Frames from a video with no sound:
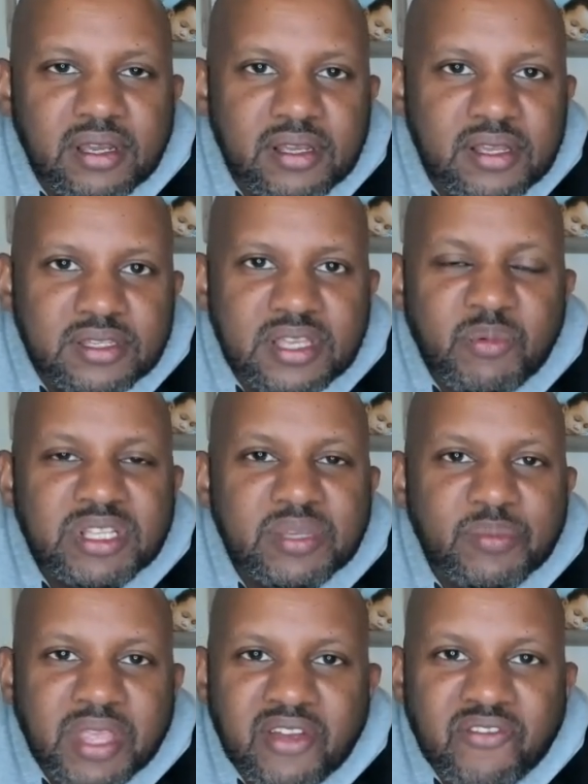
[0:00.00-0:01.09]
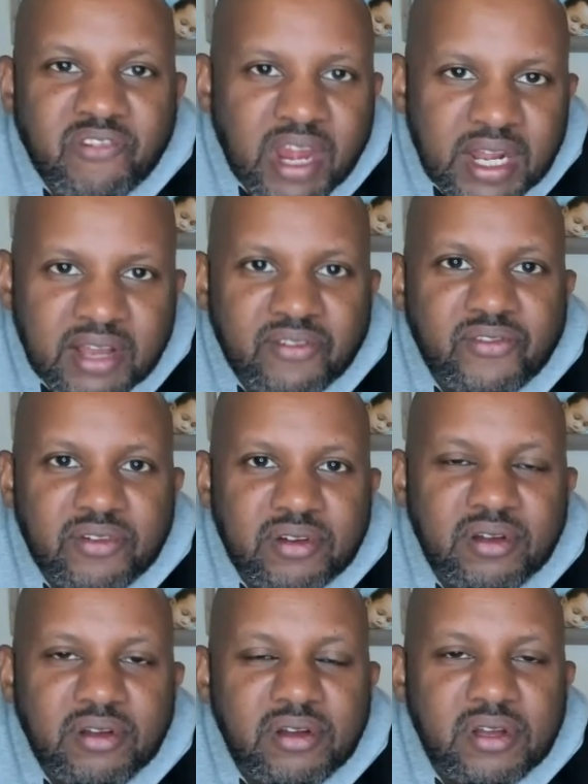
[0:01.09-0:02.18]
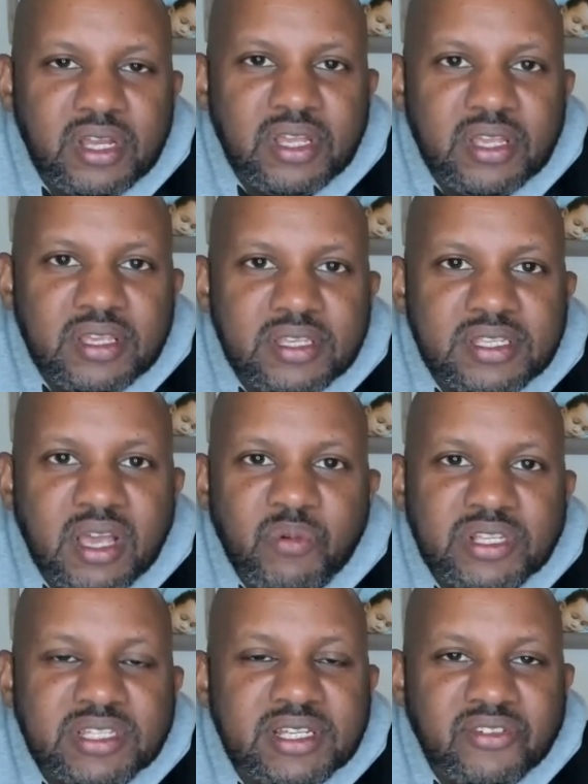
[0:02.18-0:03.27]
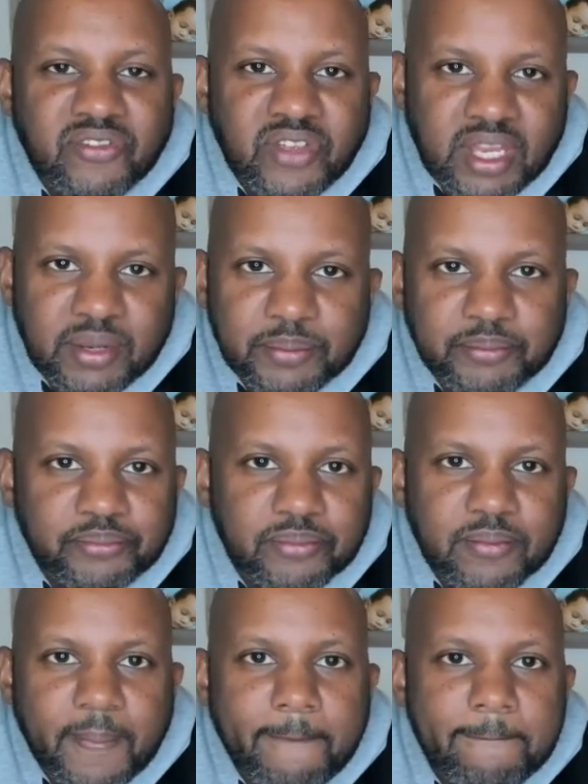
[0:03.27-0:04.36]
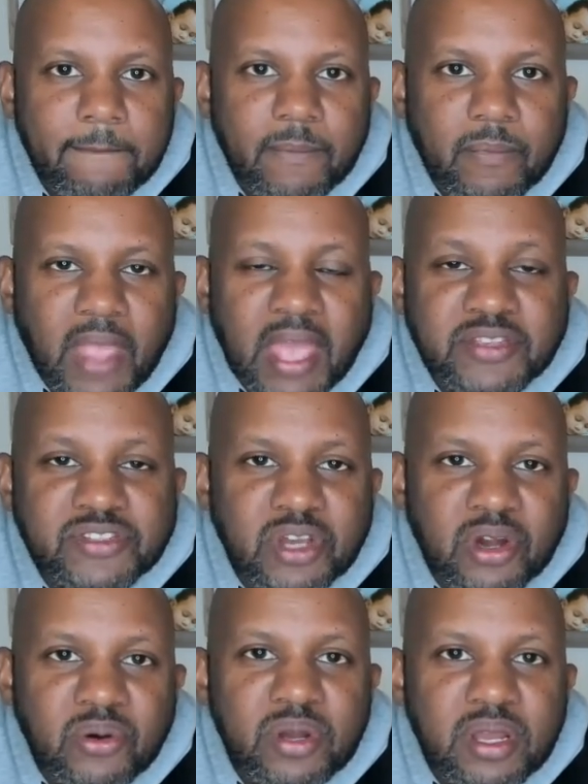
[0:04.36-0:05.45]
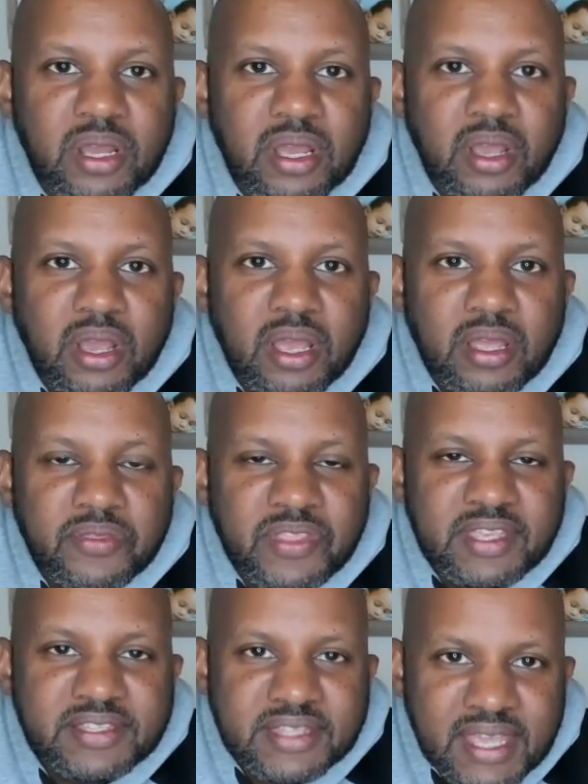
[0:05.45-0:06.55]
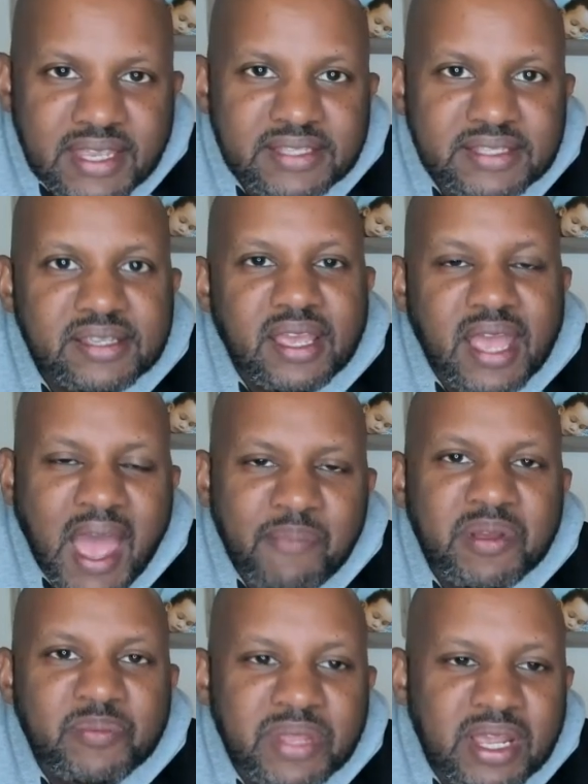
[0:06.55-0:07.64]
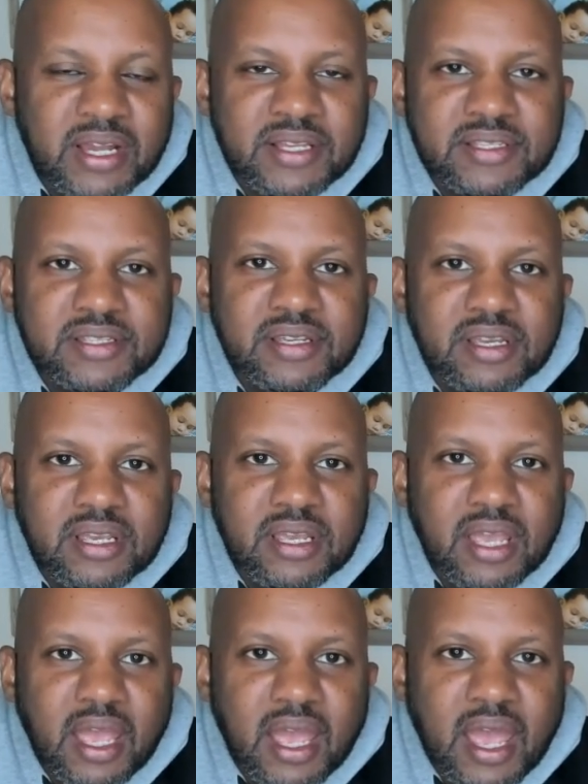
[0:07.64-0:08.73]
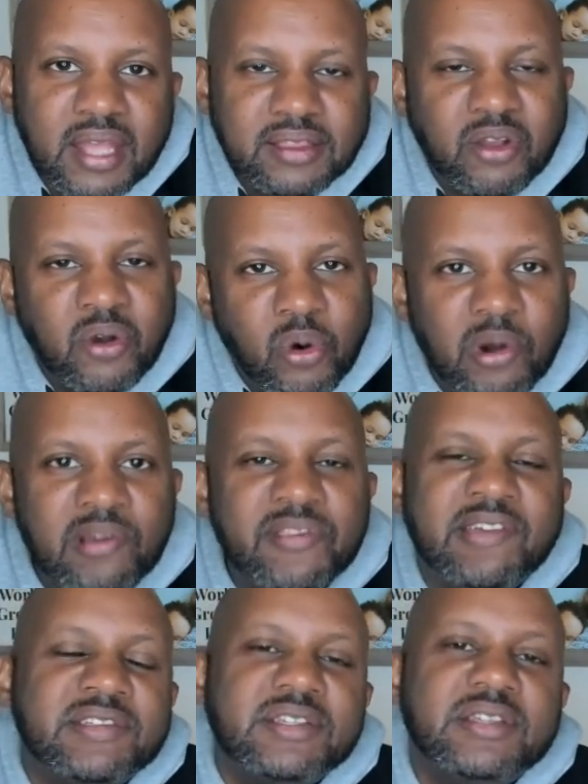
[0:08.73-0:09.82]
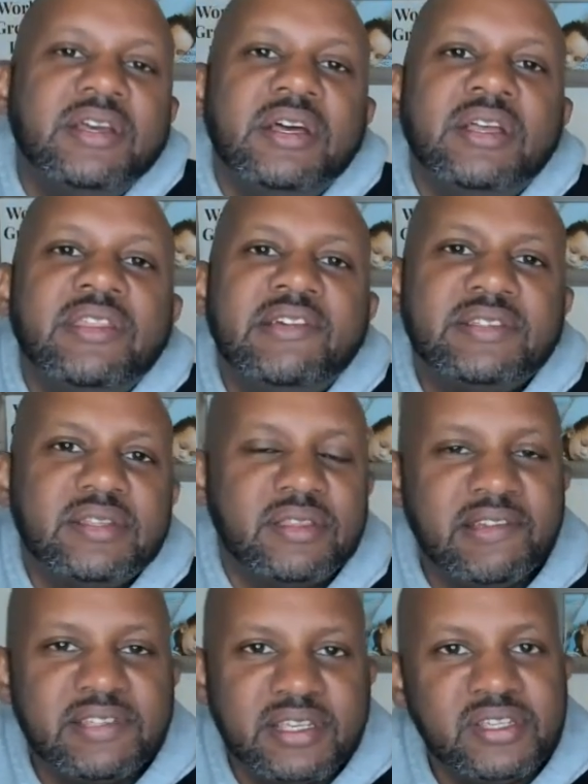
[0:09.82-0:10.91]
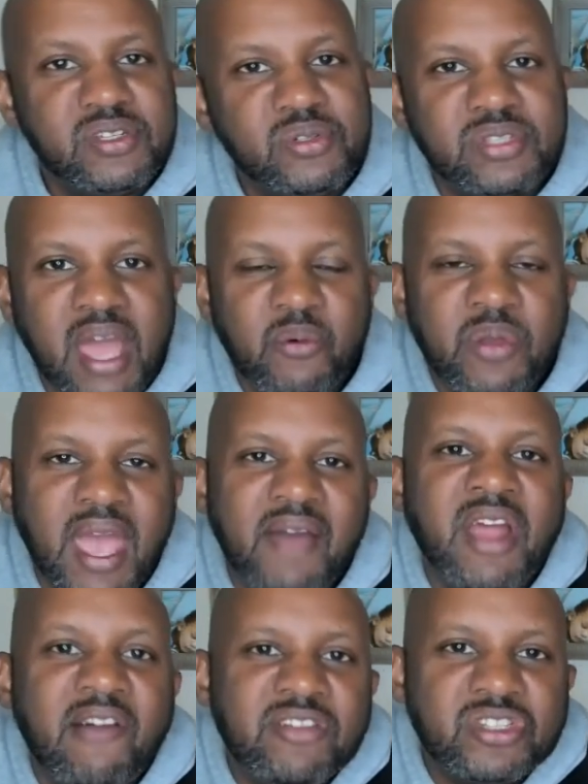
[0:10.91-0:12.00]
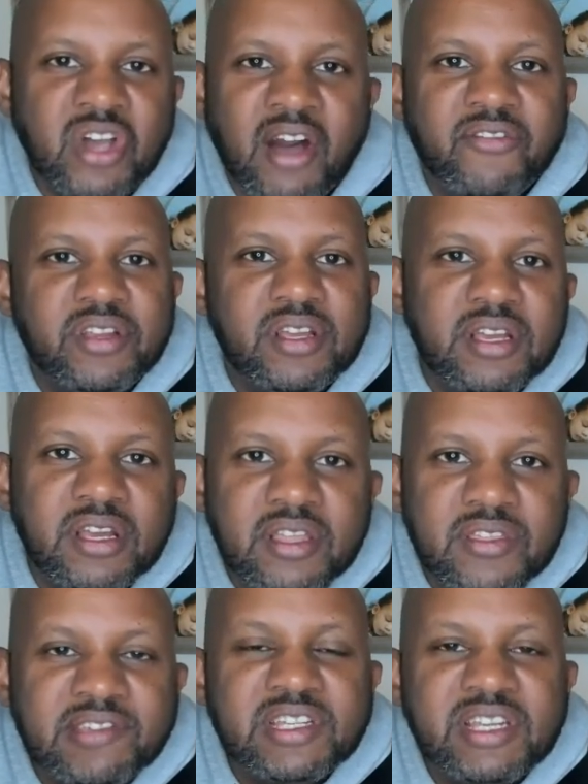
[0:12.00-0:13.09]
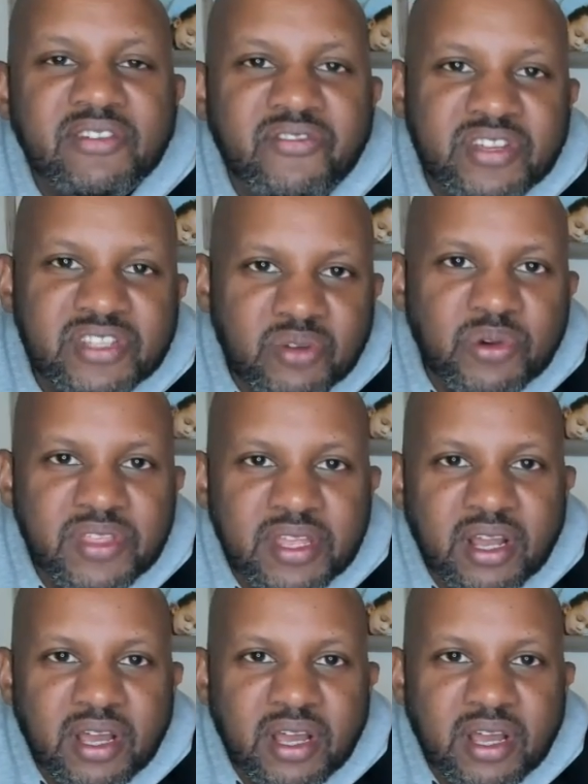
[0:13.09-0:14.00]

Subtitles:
someone to be afraid of, someone to defeat. And so these things happen because at the core there's issues that we have not resolved. There's a division within